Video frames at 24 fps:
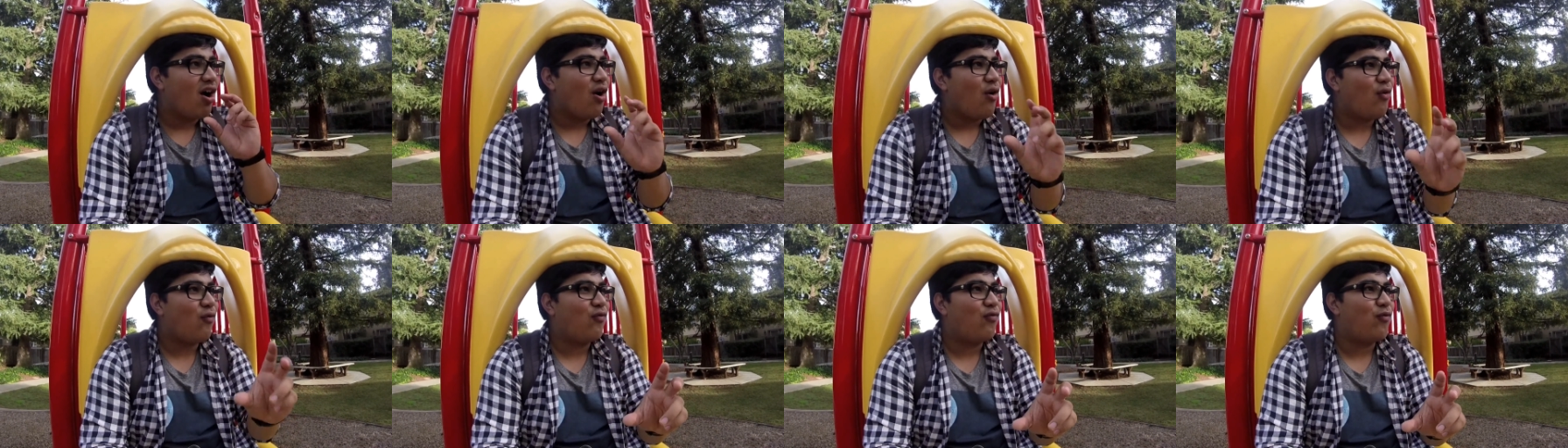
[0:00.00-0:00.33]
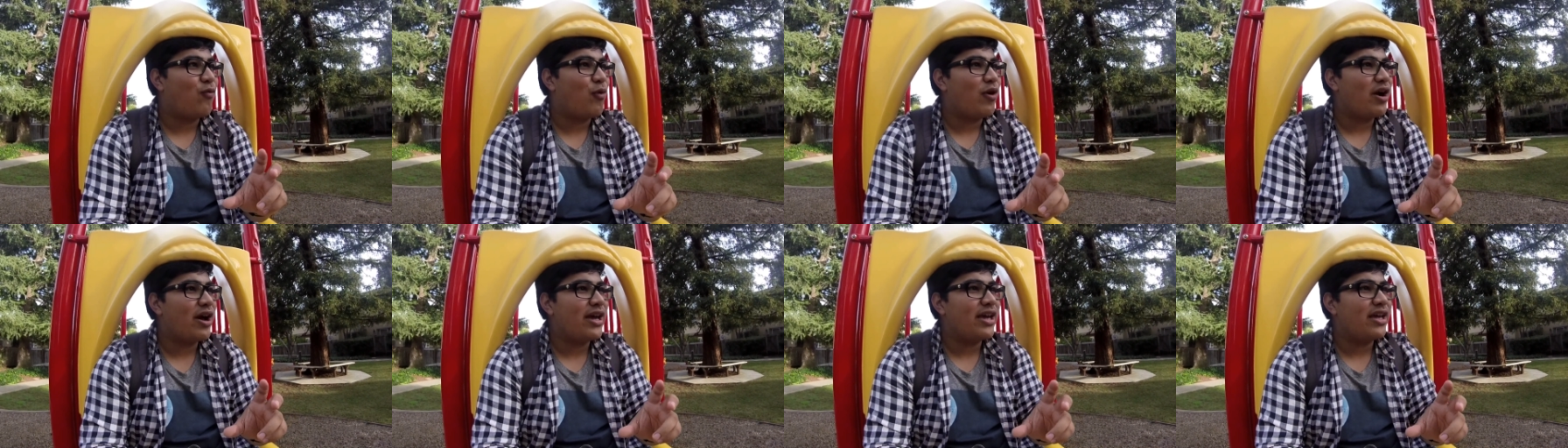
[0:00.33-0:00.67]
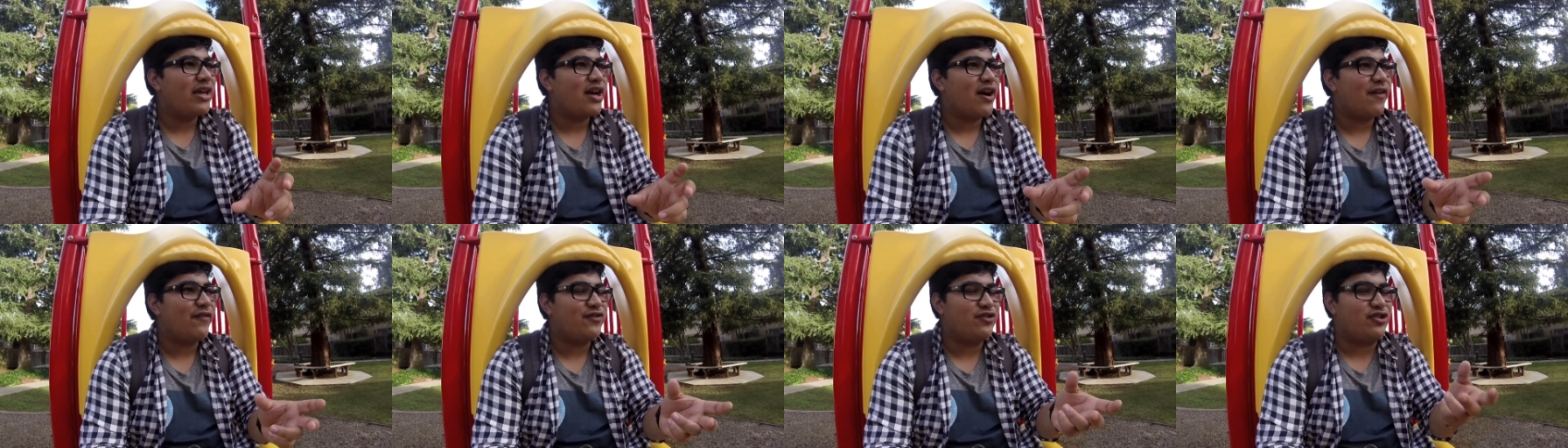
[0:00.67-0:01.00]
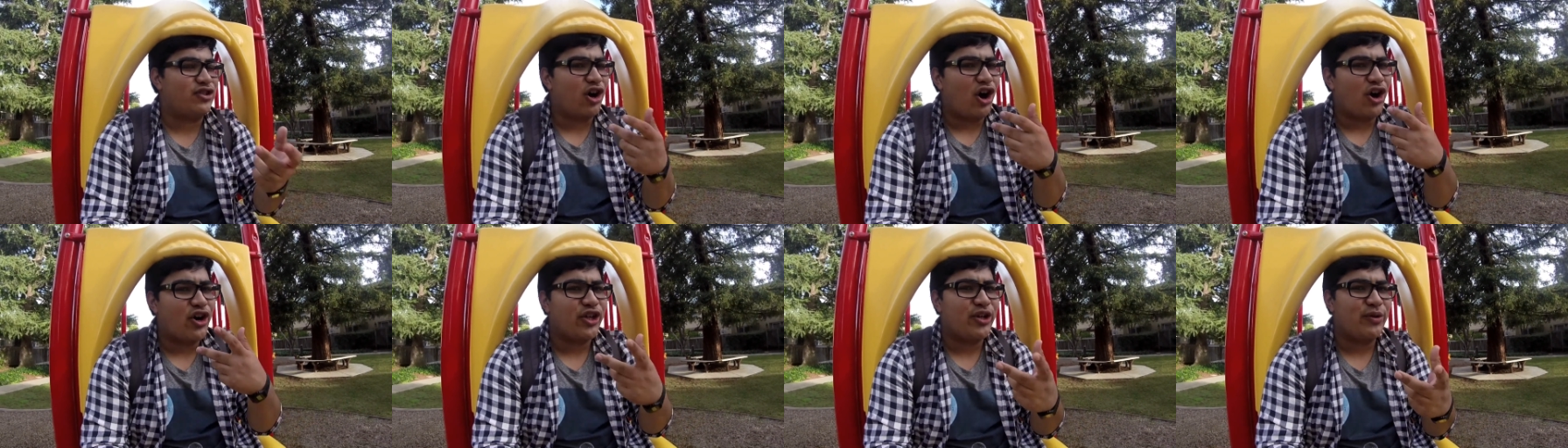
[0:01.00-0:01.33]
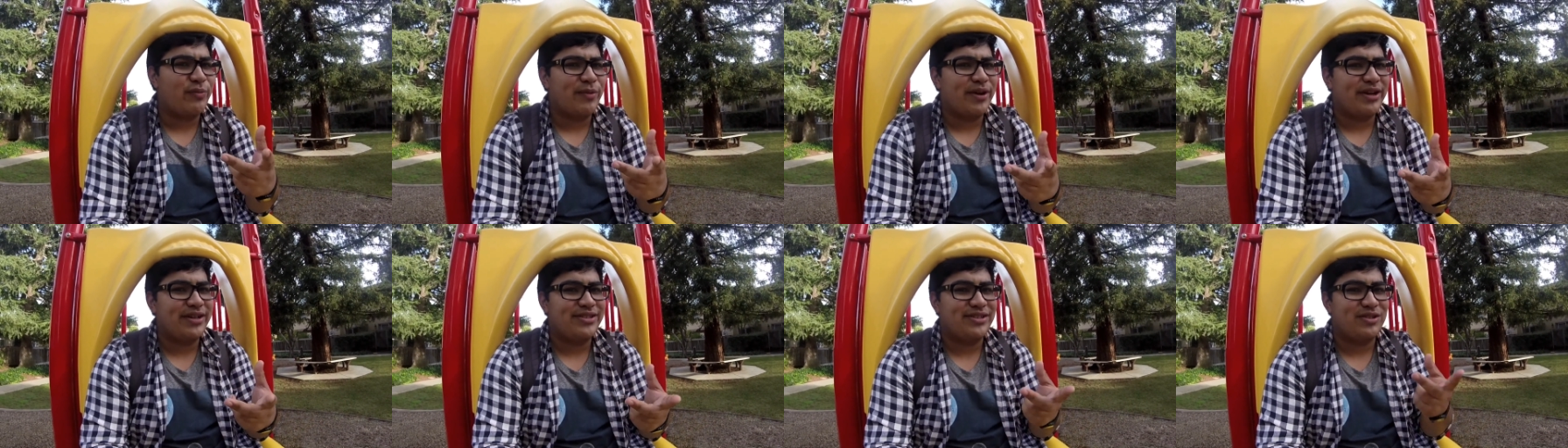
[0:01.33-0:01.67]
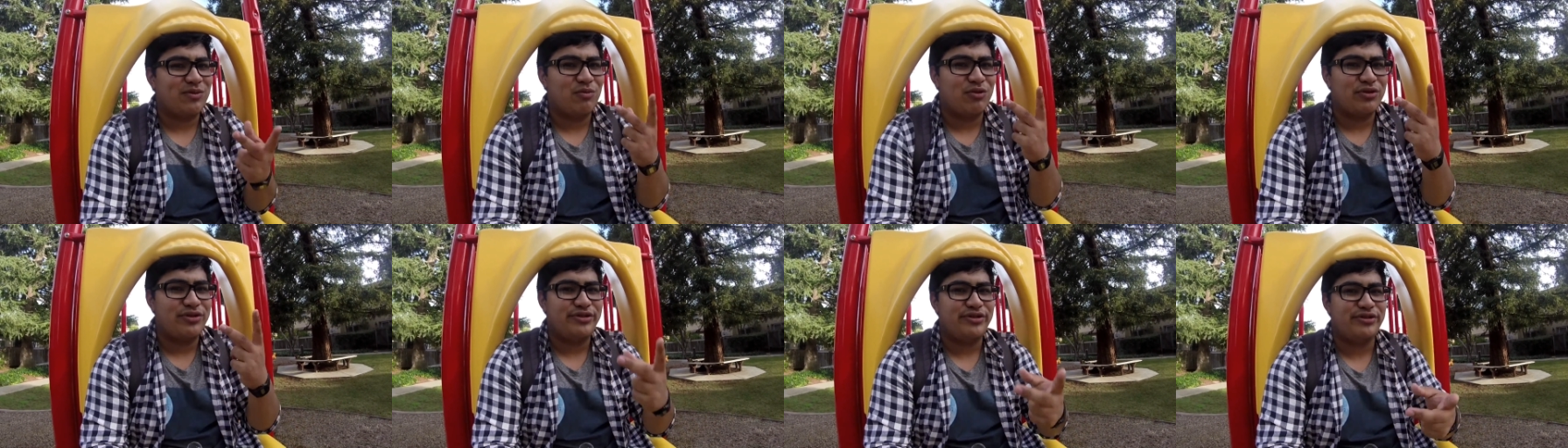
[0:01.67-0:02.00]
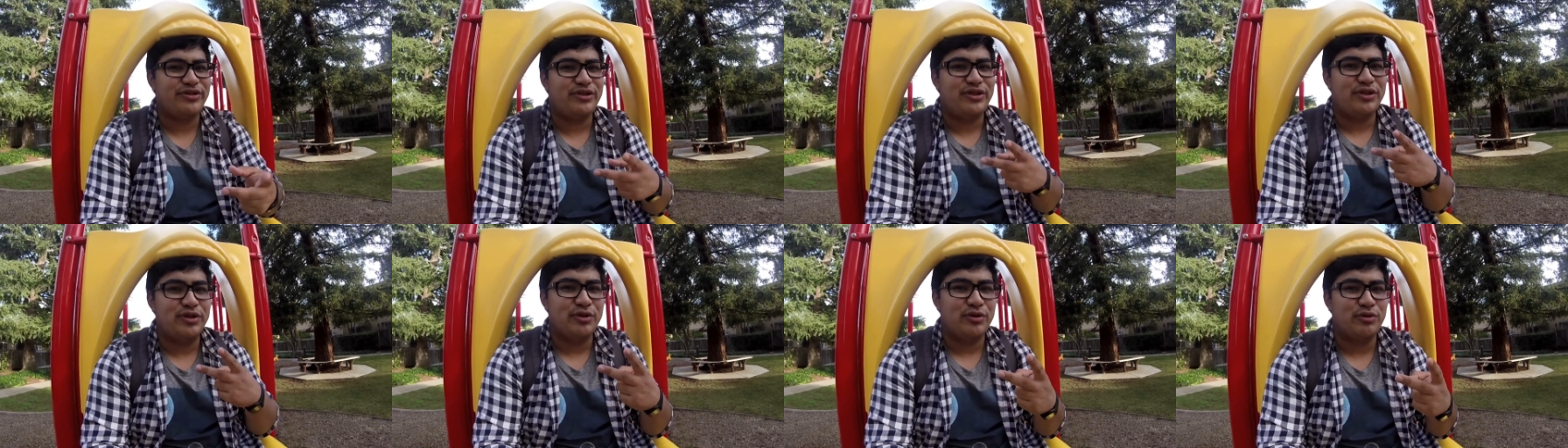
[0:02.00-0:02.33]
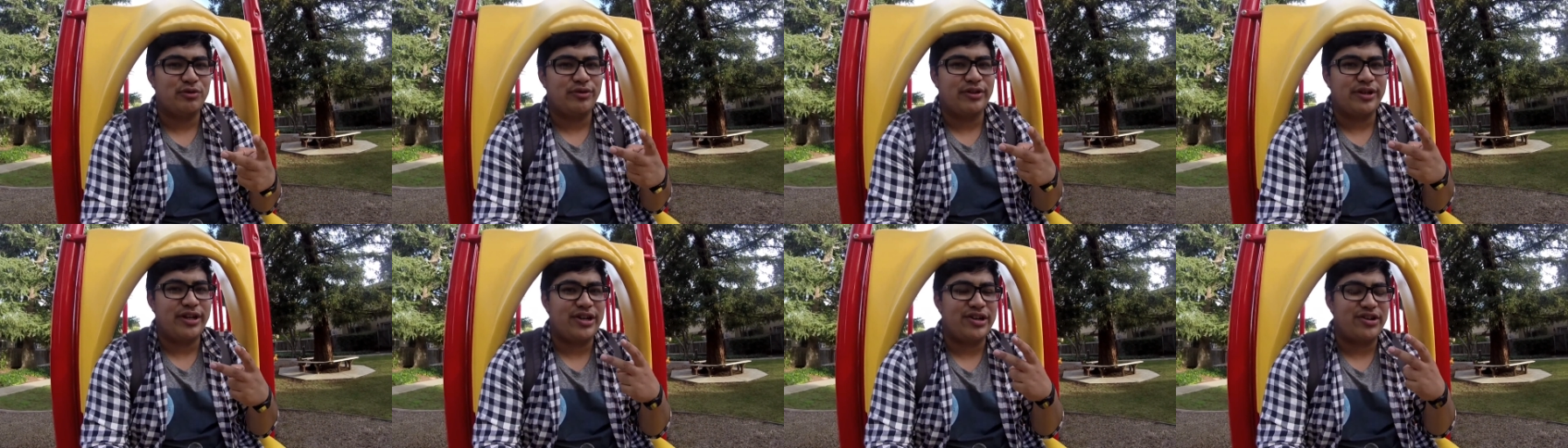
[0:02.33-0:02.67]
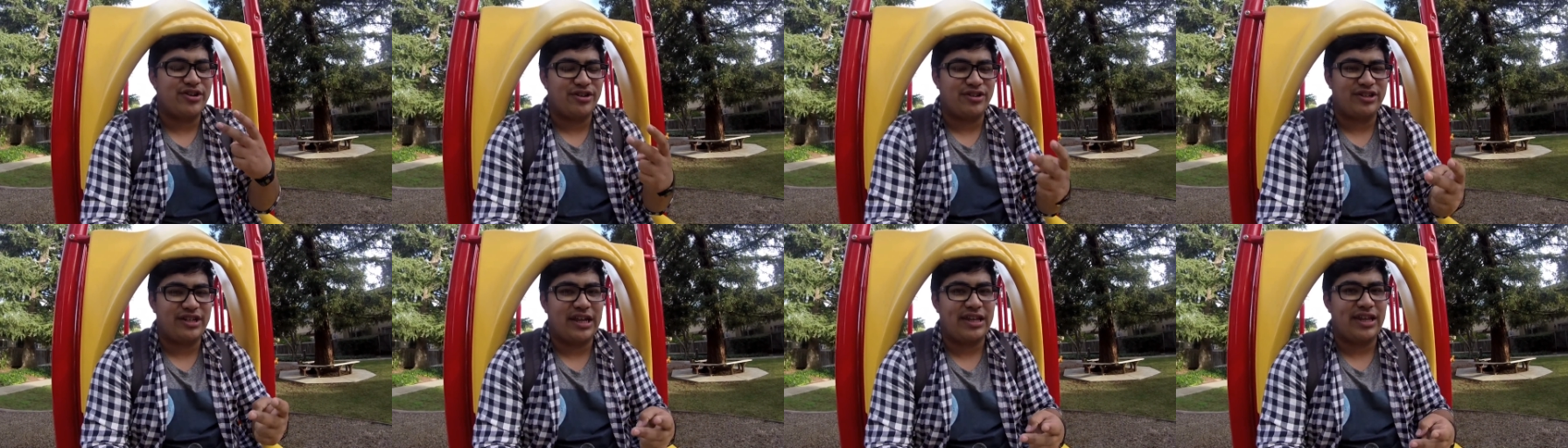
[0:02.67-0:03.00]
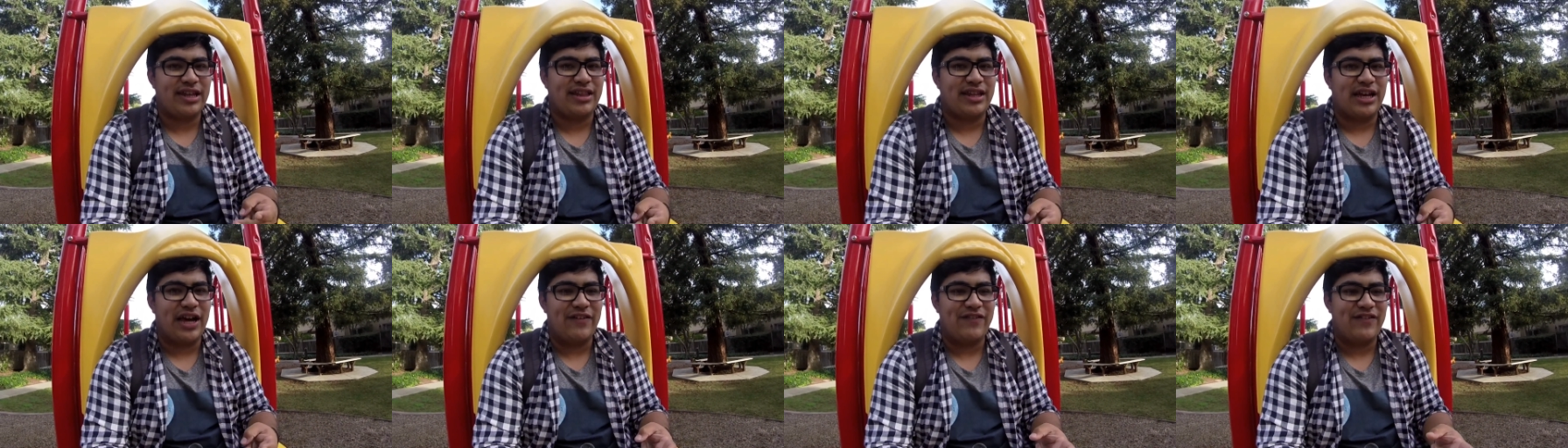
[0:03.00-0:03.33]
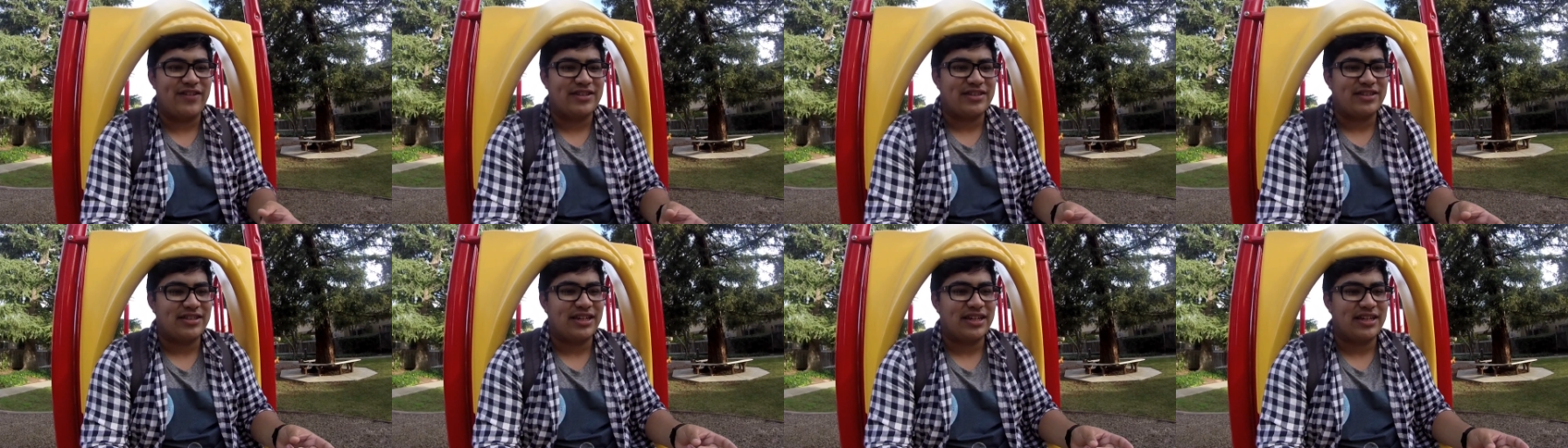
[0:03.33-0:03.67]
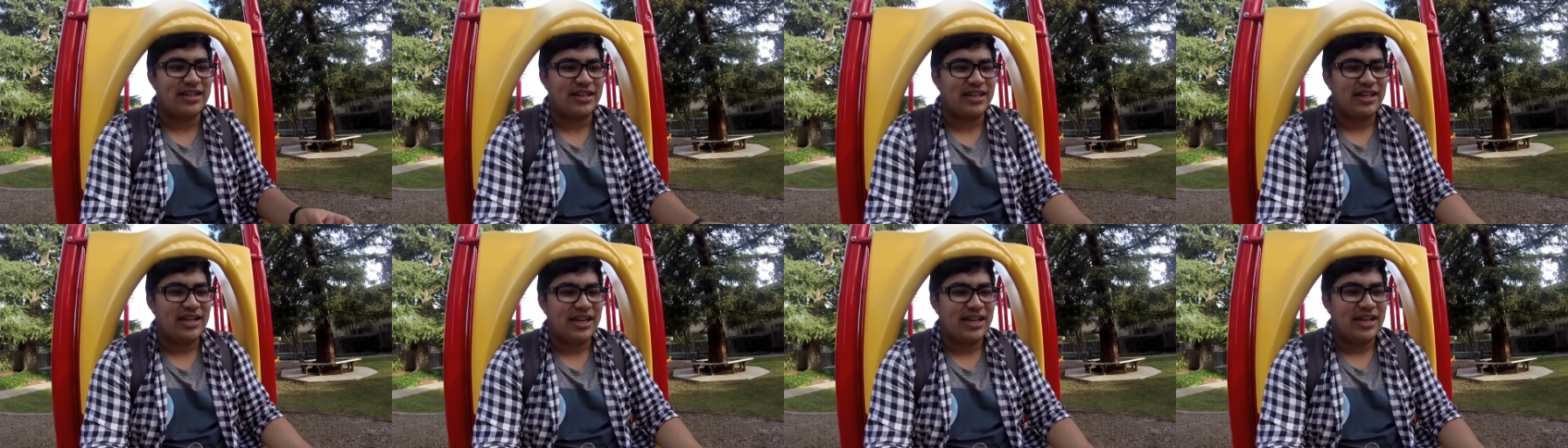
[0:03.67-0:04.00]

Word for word: a way of documenting what you do in your daily life it's like